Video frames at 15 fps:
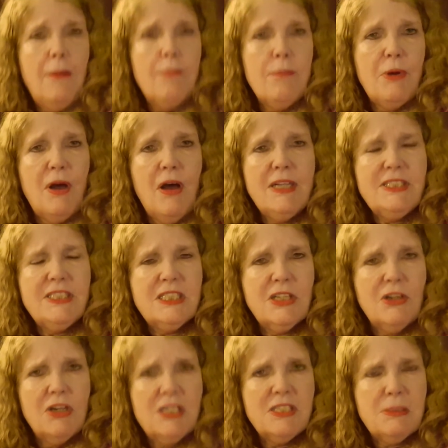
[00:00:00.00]
But I
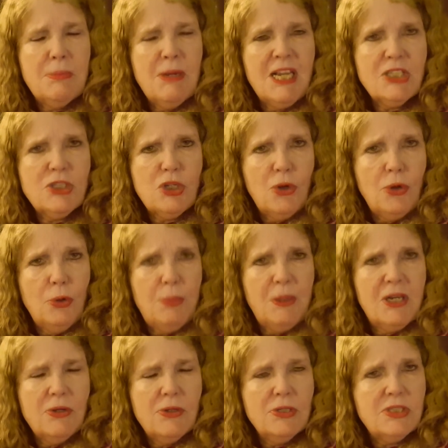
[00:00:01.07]
decided to make 2
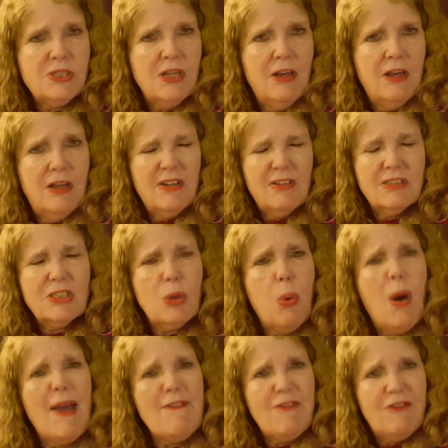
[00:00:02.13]
because it's
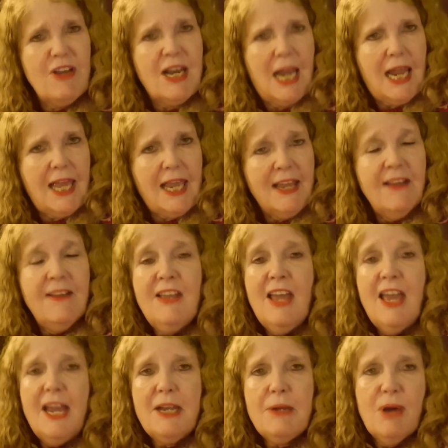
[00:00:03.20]
quite fiddly.
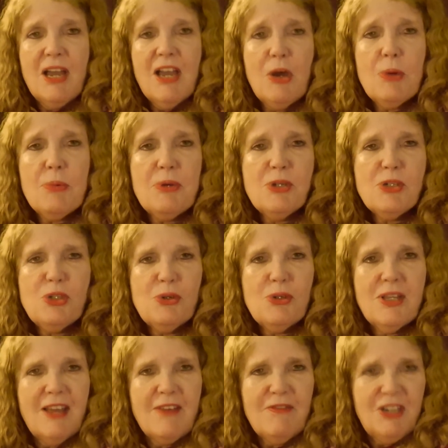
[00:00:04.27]
Anyway, I hope you enjoyed
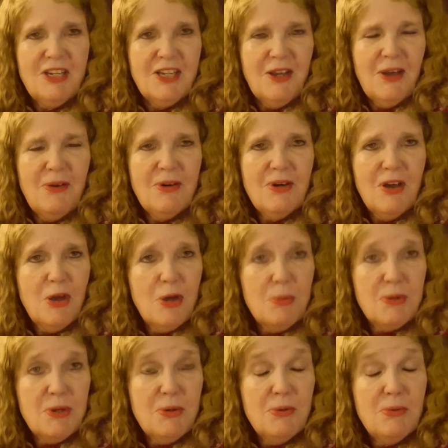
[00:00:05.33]
that video, and I hope
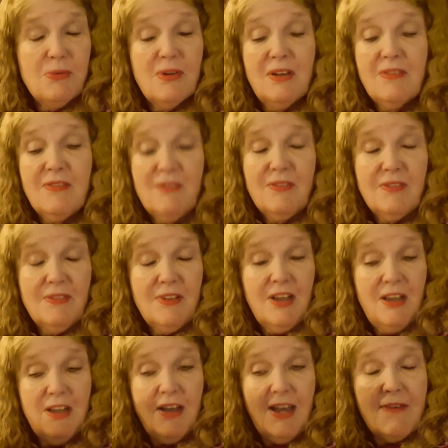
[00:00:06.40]
you
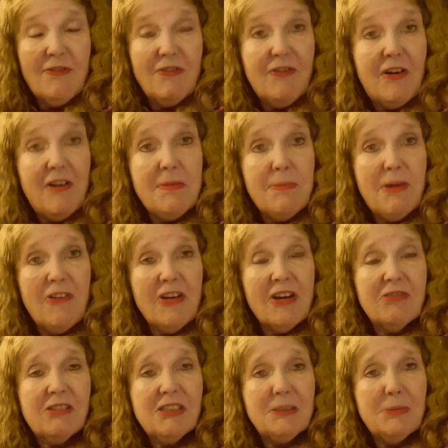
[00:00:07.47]
have a very Merry
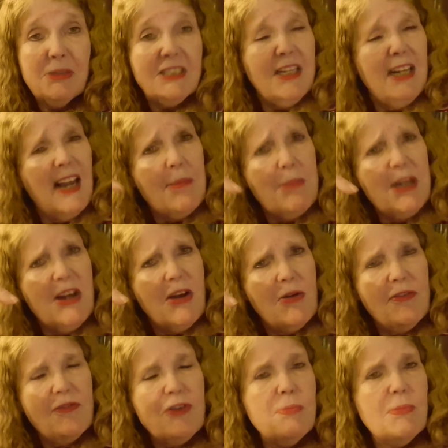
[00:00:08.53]
Christmas. And let me know
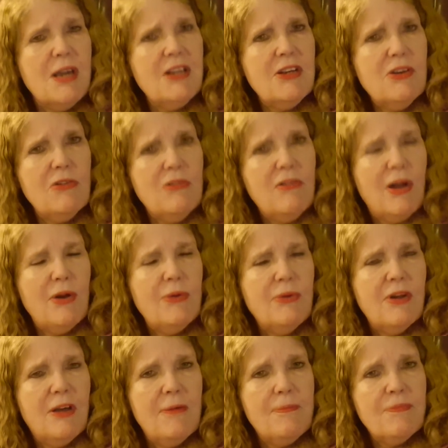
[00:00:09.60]
if you make your
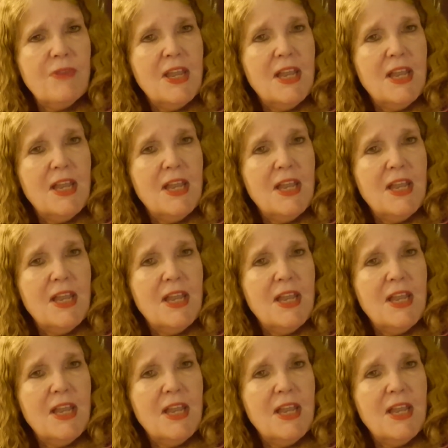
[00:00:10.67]
own